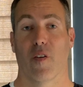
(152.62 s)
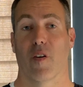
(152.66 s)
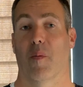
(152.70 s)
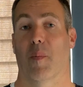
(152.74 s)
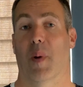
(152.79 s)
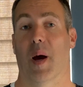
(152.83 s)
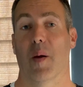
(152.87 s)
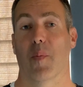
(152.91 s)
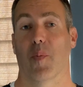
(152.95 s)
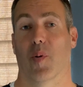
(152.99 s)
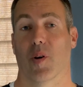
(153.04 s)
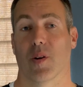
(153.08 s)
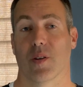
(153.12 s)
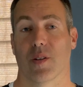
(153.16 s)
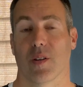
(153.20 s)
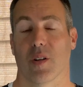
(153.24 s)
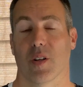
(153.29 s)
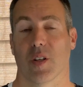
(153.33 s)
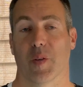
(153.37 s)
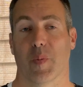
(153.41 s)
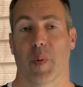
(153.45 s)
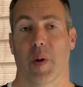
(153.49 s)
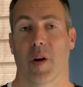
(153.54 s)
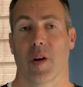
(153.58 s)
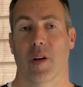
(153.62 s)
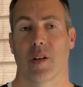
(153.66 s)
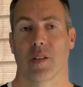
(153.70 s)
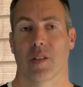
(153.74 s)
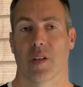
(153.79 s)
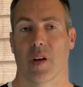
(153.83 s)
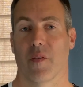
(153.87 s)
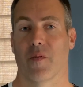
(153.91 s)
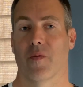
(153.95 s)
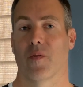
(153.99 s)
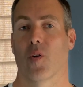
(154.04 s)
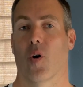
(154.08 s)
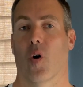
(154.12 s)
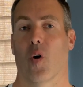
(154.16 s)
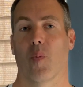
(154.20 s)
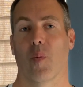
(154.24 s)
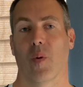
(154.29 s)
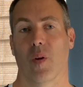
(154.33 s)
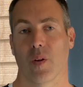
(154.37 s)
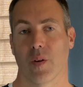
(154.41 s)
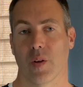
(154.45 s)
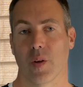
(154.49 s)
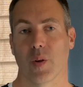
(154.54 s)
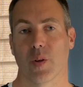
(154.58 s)
in my personal experience of
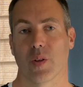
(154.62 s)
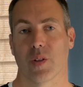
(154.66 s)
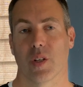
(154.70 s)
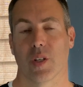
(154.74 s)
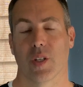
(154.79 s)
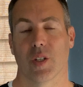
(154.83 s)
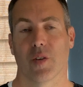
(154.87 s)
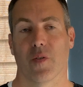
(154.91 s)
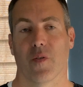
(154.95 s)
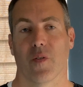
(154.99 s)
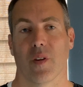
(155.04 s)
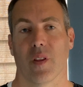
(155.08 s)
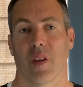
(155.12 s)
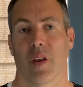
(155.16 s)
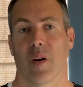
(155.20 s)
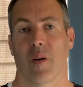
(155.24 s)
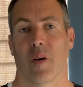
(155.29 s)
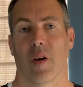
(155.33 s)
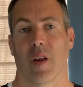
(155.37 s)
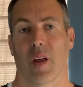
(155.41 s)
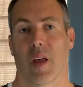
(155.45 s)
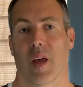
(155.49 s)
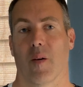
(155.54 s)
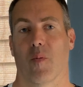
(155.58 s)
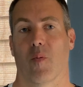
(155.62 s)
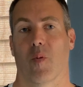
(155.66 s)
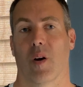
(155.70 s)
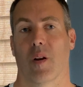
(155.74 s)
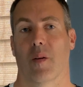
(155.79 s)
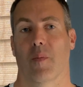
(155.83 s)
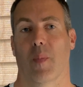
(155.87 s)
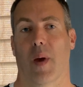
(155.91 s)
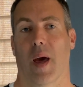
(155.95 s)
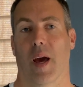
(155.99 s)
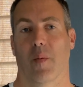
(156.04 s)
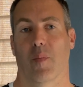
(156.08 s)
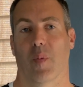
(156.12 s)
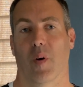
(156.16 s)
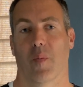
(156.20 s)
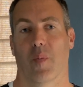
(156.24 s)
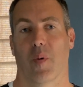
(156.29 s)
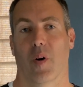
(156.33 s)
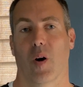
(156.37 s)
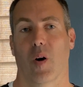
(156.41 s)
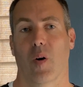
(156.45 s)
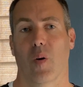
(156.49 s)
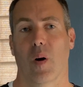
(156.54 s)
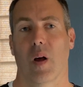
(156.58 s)
normal usage for the M1 MacBook
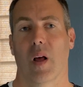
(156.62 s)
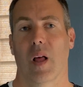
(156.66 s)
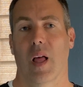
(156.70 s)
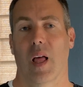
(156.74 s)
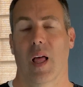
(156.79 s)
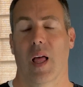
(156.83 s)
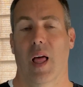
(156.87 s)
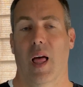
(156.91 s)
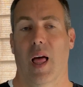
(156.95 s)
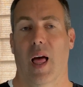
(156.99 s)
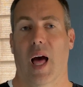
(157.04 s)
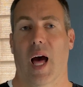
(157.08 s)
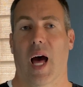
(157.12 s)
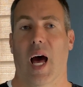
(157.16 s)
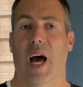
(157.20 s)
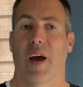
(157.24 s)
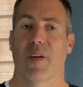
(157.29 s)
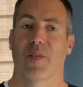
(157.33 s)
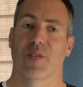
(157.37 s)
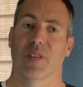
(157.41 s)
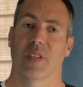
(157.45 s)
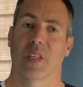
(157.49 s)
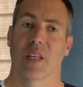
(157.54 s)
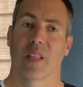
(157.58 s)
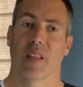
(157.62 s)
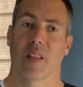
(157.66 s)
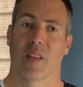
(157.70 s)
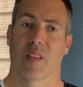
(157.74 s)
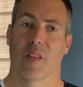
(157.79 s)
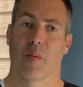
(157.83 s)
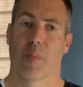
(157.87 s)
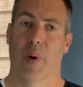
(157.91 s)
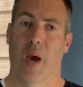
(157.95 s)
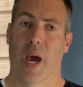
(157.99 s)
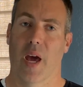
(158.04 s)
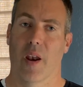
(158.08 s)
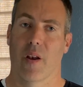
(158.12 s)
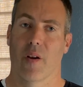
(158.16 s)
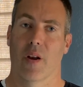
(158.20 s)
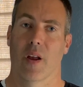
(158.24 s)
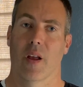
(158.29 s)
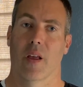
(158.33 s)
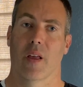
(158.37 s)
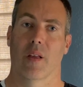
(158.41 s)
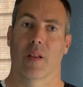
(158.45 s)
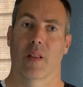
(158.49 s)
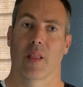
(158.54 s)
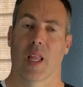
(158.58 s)
Pro, I see that the
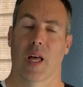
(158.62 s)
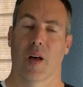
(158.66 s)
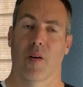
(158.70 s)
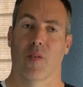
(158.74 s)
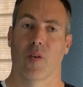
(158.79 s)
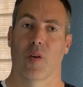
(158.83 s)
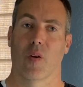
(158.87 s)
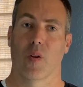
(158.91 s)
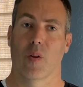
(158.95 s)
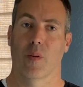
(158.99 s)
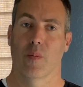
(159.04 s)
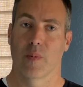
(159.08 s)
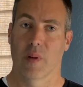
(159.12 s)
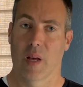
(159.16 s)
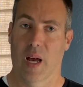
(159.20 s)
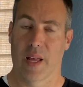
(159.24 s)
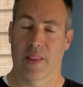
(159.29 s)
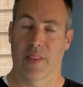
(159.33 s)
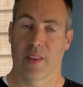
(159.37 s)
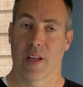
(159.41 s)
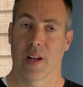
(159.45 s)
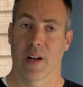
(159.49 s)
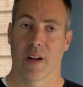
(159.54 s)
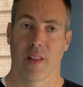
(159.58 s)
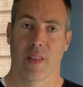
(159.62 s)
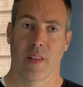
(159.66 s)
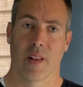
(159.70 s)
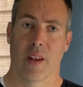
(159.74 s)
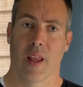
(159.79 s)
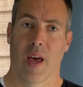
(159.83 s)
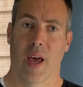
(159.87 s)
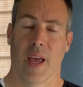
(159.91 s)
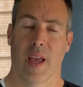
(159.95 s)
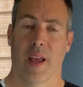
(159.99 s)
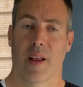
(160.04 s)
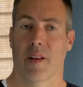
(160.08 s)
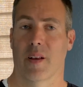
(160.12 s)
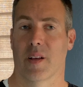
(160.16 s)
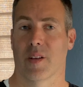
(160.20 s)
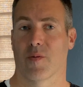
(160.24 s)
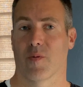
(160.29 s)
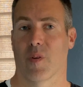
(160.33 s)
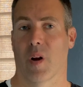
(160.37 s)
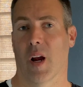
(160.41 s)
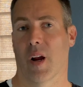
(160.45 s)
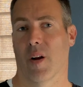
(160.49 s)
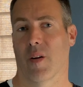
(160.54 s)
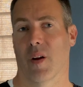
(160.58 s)
battery level at the end of the night is
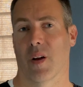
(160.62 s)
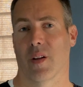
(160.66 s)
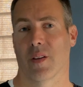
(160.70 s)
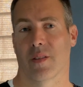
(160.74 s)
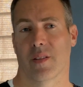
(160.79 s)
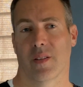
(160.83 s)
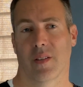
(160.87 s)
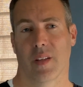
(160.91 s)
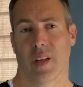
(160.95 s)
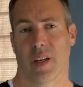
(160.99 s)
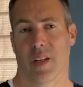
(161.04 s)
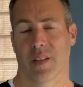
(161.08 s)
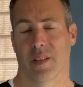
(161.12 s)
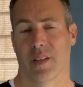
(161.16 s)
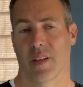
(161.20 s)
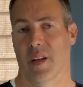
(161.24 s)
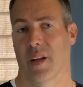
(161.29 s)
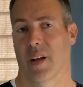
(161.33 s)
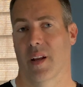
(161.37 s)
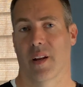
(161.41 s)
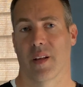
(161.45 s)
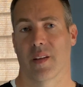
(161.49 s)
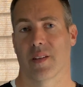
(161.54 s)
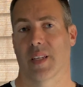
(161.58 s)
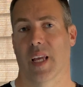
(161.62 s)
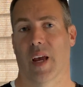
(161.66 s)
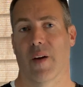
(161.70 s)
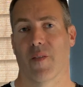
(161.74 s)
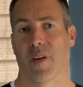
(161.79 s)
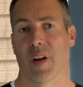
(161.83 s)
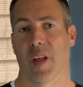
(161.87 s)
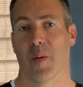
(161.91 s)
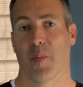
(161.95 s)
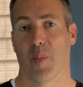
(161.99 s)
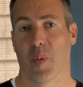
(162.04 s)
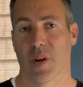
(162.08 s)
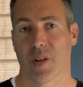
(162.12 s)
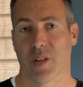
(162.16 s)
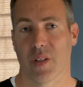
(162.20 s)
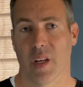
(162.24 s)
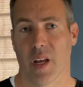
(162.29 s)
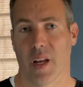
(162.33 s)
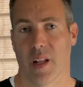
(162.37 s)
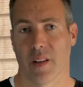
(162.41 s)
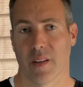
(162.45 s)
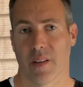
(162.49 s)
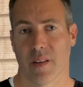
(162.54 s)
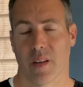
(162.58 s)
right around 60 to
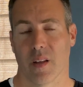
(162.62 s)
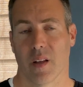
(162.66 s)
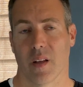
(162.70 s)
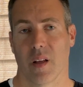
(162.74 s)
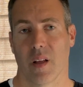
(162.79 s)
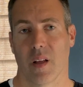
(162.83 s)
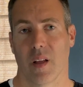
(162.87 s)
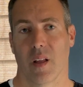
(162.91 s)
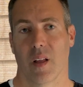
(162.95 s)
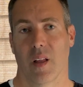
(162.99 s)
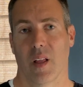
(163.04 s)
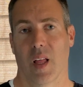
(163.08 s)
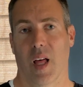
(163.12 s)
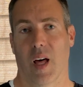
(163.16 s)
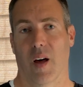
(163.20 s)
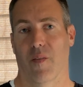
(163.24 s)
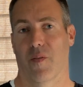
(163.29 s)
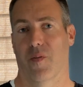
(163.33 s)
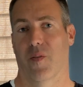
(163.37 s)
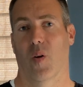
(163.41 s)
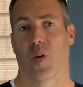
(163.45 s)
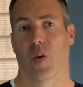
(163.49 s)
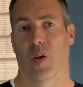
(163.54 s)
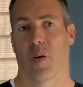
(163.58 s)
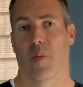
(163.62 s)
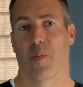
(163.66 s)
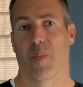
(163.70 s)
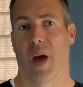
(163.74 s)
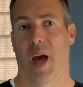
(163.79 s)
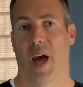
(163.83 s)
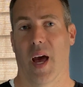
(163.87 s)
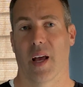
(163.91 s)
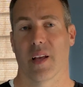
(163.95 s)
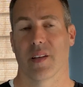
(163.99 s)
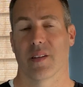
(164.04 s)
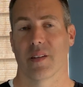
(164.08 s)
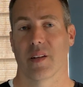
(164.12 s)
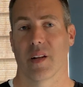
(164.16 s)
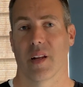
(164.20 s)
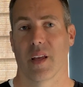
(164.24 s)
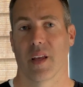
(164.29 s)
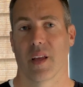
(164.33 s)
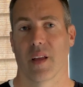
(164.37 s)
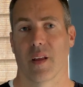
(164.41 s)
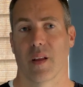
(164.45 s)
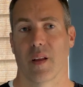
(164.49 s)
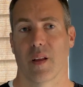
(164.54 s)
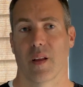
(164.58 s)
70% of full capacity.